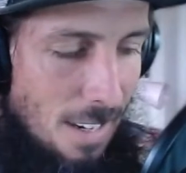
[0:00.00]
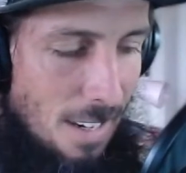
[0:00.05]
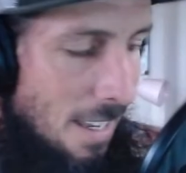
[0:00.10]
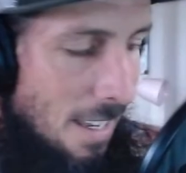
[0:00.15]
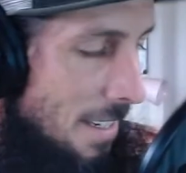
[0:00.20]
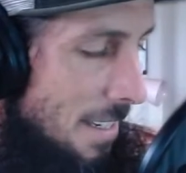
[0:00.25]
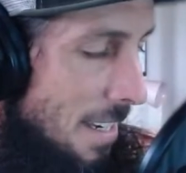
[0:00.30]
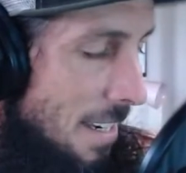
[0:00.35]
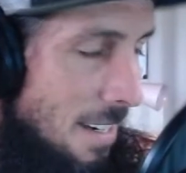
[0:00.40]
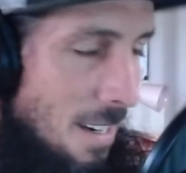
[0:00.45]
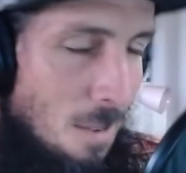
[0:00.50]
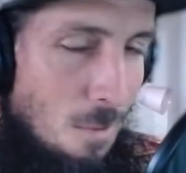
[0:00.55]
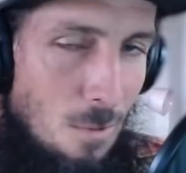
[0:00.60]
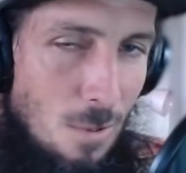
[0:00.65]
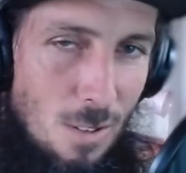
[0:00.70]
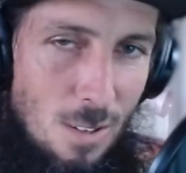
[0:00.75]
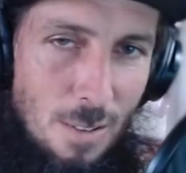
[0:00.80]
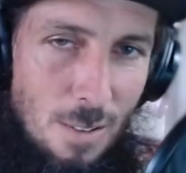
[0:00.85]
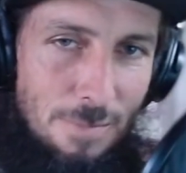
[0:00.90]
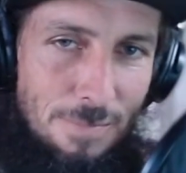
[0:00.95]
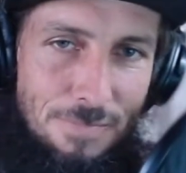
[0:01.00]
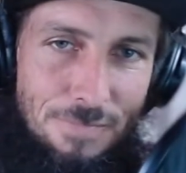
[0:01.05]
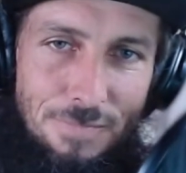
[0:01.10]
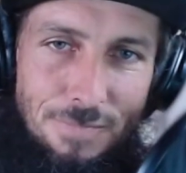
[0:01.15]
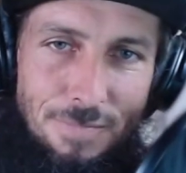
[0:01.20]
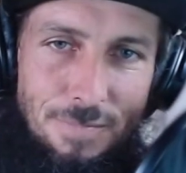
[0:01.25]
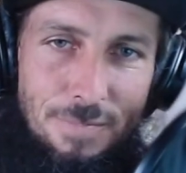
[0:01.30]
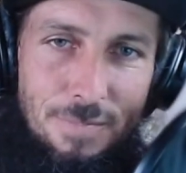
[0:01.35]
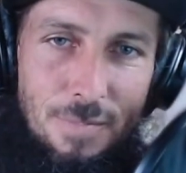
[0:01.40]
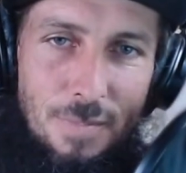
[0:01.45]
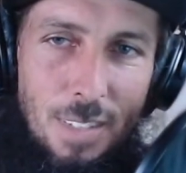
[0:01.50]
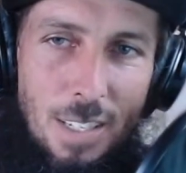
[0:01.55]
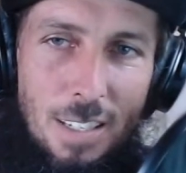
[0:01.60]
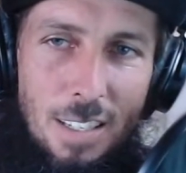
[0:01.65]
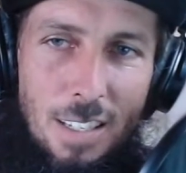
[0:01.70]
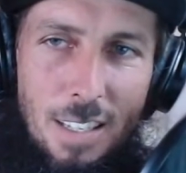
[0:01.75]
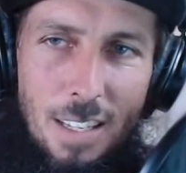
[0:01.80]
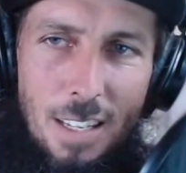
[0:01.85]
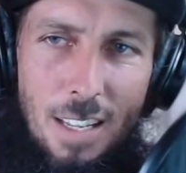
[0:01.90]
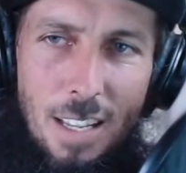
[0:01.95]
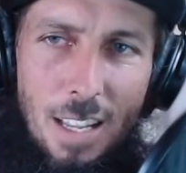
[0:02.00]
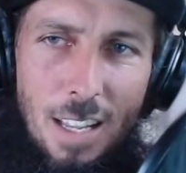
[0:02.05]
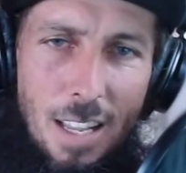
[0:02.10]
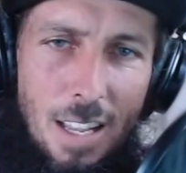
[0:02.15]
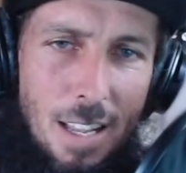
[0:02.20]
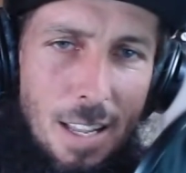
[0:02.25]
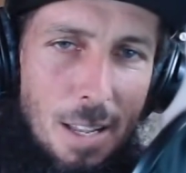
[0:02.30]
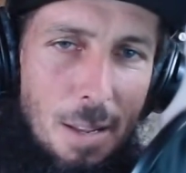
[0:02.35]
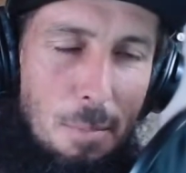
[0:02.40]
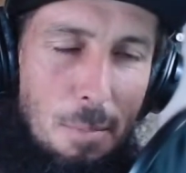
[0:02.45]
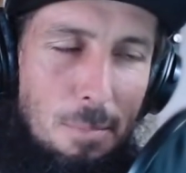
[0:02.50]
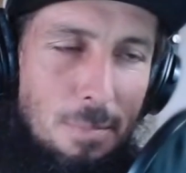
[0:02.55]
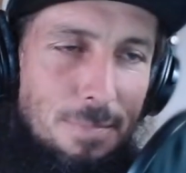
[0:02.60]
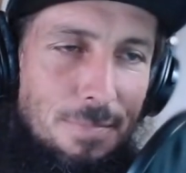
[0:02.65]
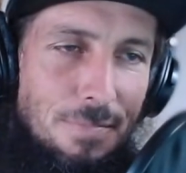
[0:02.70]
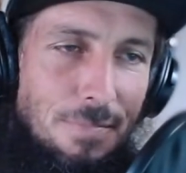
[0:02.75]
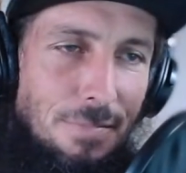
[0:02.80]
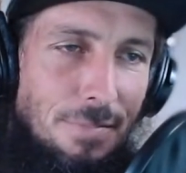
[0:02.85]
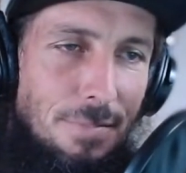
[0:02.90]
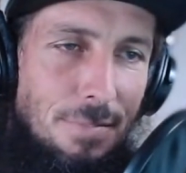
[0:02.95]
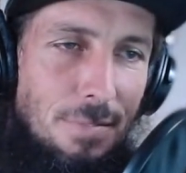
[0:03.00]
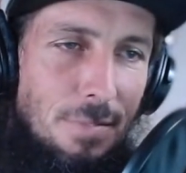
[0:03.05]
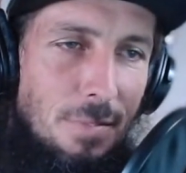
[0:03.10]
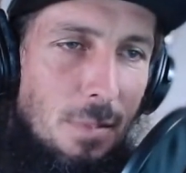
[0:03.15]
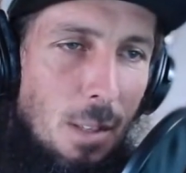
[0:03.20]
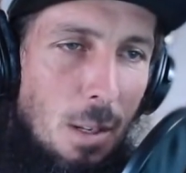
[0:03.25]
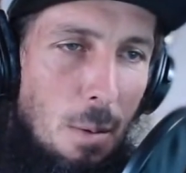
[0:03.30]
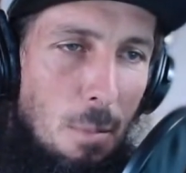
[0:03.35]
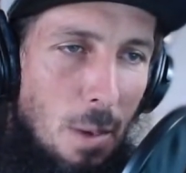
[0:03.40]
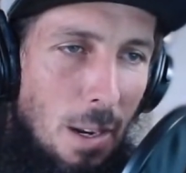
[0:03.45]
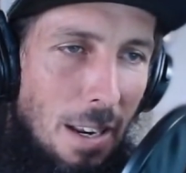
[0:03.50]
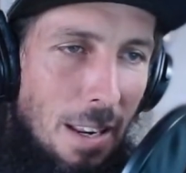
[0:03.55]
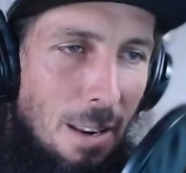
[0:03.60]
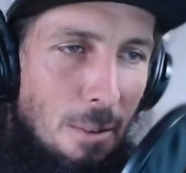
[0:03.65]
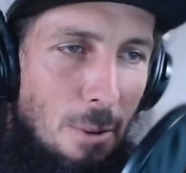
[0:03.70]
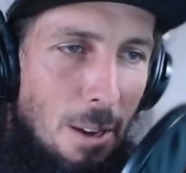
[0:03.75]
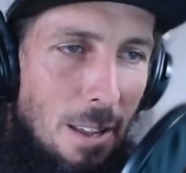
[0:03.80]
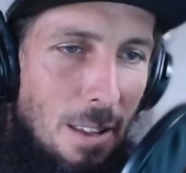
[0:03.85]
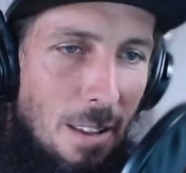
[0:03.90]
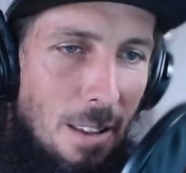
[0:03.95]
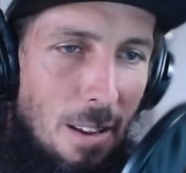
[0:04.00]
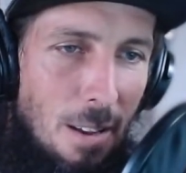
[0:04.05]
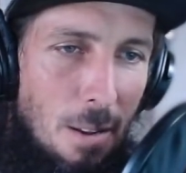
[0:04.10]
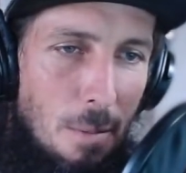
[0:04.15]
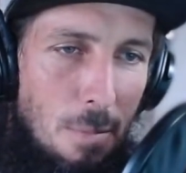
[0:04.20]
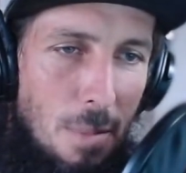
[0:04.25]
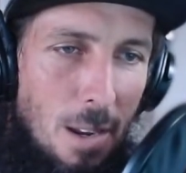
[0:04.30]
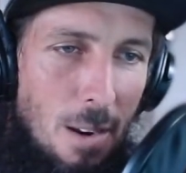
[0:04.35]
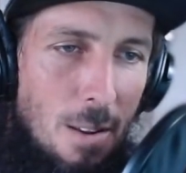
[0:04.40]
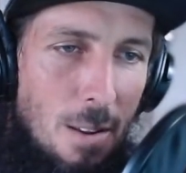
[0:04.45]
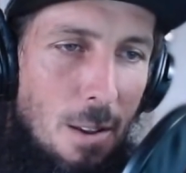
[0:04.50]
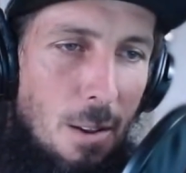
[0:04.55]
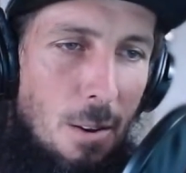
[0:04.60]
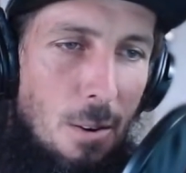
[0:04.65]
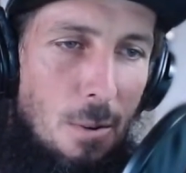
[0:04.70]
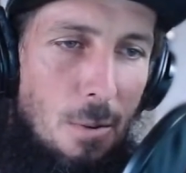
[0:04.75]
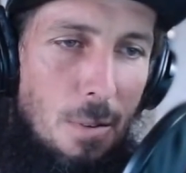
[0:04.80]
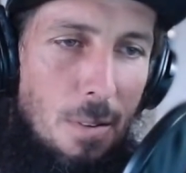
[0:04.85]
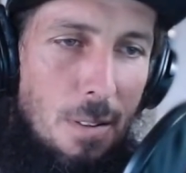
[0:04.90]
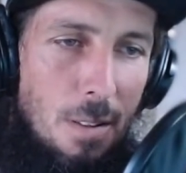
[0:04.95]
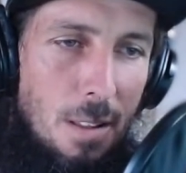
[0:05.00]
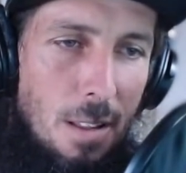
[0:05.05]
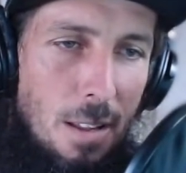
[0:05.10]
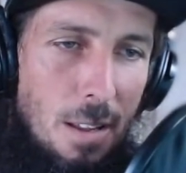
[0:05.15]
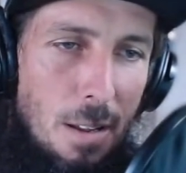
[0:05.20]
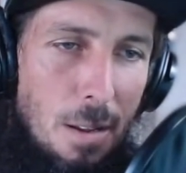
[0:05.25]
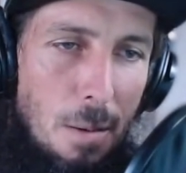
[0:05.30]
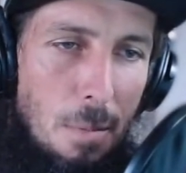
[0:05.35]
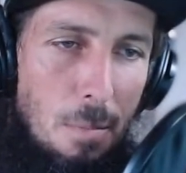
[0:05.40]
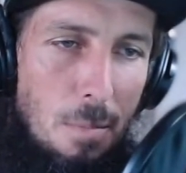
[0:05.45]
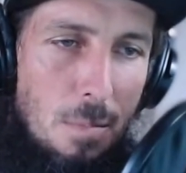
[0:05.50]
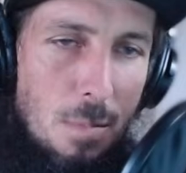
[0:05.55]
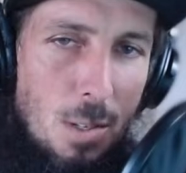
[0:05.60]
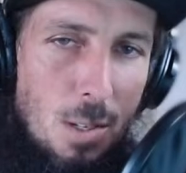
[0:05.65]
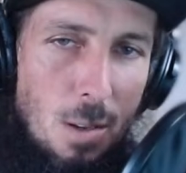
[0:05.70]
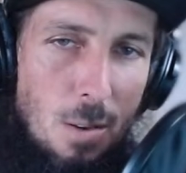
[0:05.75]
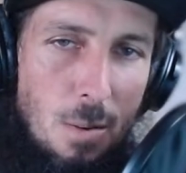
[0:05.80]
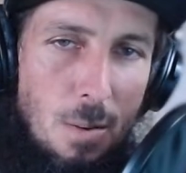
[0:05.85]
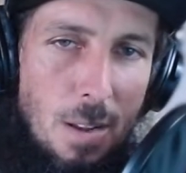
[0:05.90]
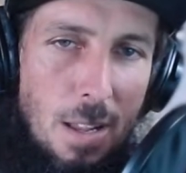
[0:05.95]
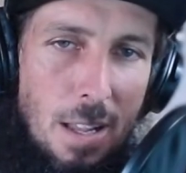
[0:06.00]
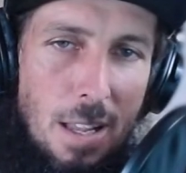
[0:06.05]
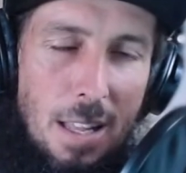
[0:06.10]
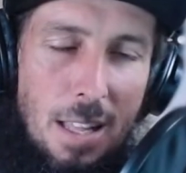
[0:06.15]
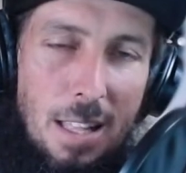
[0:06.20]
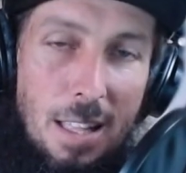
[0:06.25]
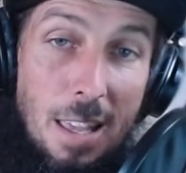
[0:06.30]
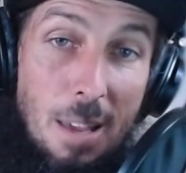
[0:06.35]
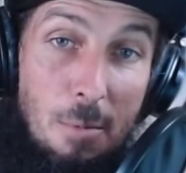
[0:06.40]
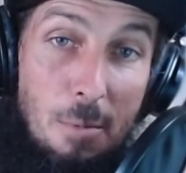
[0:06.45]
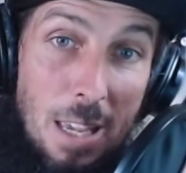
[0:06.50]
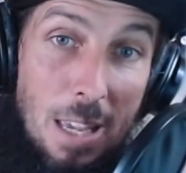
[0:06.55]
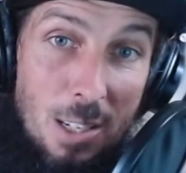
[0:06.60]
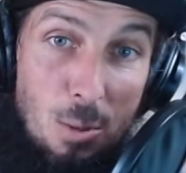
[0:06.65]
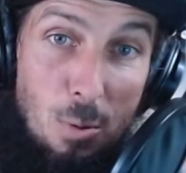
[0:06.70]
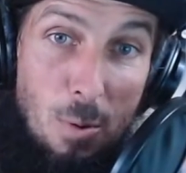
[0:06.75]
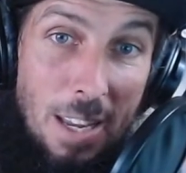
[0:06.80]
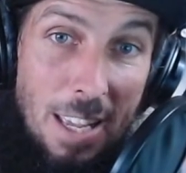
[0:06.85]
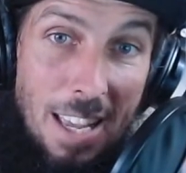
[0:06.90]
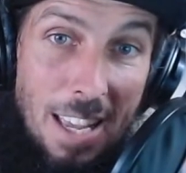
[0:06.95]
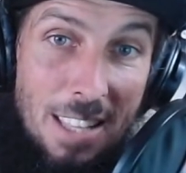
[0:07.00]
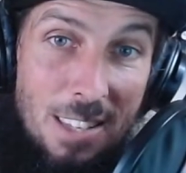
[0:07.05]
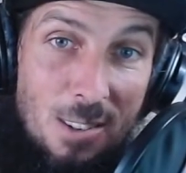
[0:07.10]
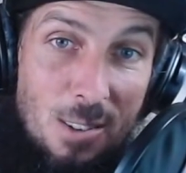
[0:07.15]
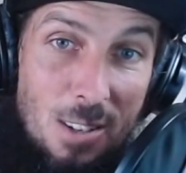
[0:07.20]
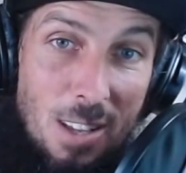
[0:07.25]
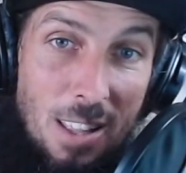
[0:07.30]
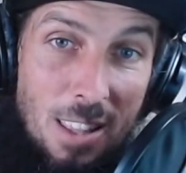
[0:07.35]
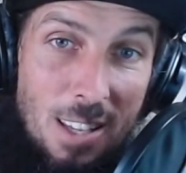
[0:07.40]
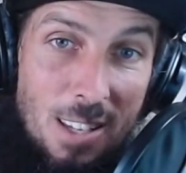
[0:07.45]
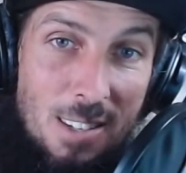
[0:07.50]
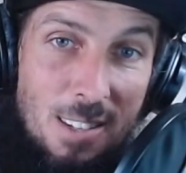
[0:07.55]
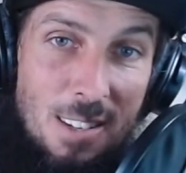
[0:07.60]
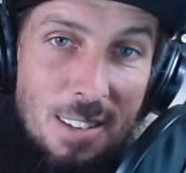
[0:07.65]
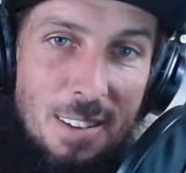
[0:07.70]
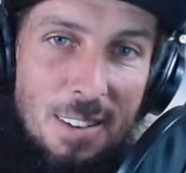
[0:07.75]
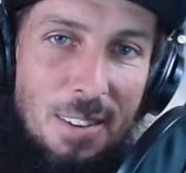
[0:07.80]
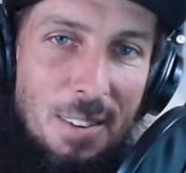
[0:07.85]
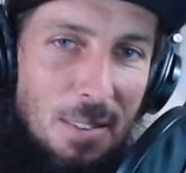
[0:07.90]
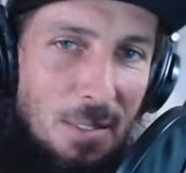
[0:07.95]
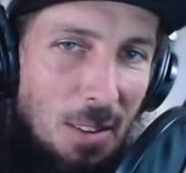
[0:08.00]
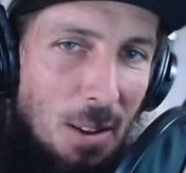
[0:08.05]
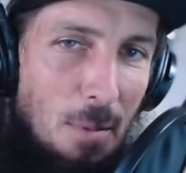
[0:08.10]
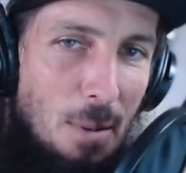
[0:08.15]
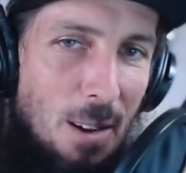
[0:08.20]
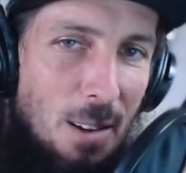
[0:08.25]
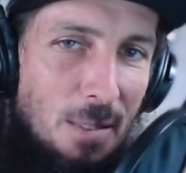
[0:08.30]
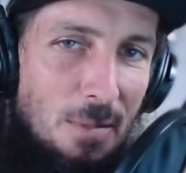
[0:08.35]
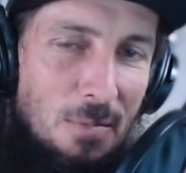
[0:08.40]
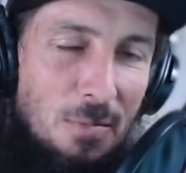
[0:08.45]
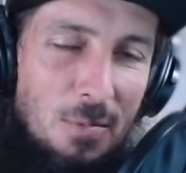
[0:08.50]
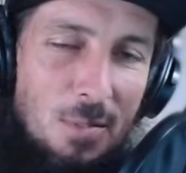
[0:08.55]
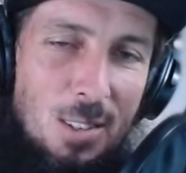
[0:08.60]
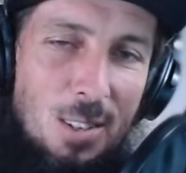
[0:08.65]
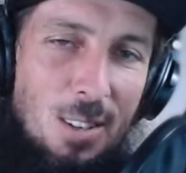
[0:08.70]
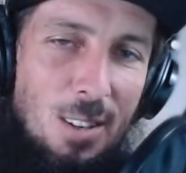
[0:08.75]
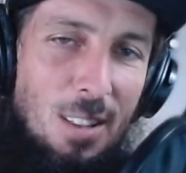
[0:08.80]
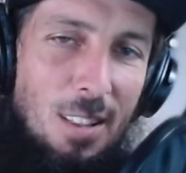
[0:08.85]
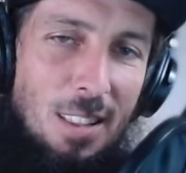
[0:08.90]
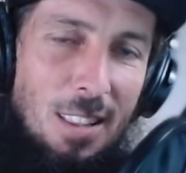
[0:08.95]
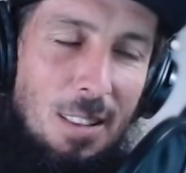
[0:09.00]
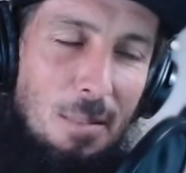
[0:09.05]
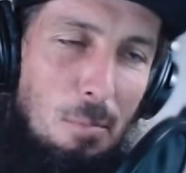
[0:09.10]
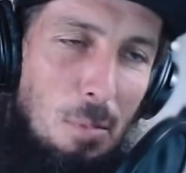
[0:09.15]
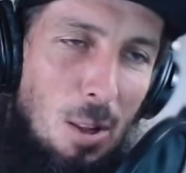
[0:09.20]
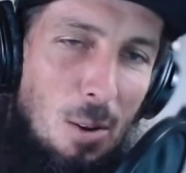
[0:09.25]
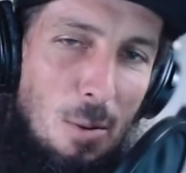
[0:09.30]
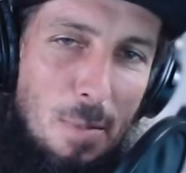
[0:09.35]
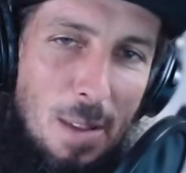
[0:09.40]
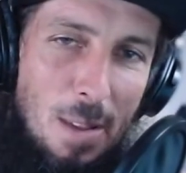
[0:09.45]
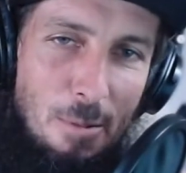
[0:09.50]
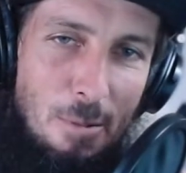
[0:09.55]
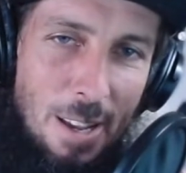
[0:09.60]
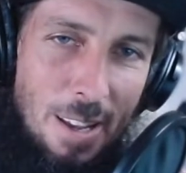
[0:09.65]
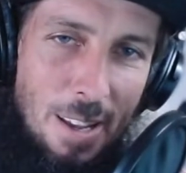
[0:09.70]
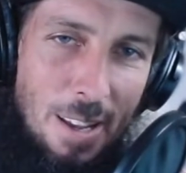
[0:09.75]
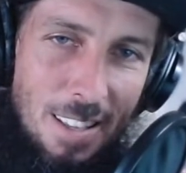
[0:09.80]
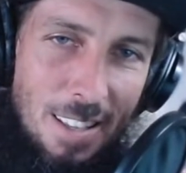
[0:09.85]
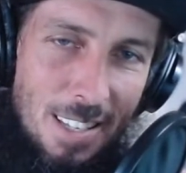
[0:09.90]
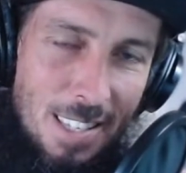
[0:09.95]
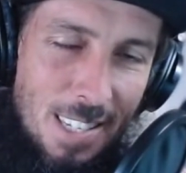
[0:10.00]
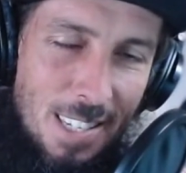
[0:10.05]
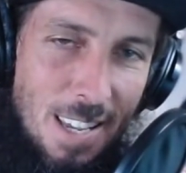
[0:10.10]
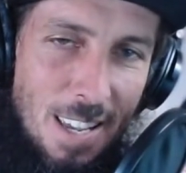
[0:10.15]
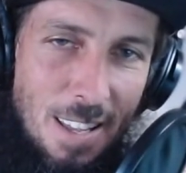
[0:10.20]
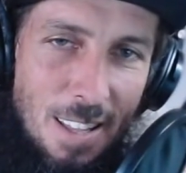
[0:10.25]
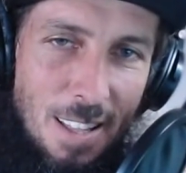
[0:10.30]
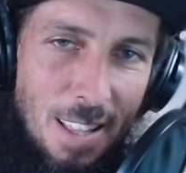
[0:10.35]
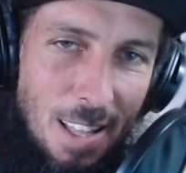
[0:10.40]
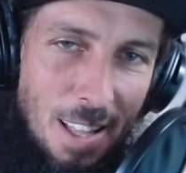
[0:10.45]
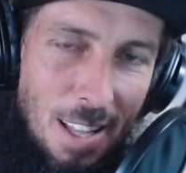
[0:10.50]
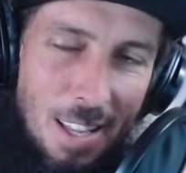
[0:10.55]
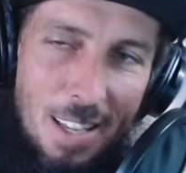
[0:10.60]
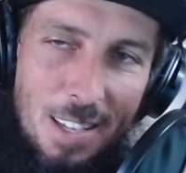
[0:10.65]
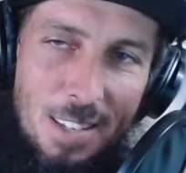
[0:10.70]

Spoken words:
take notes. But anyway, there you go. So can we get 20 answers on this? Come on, blow me away. Let's see. Because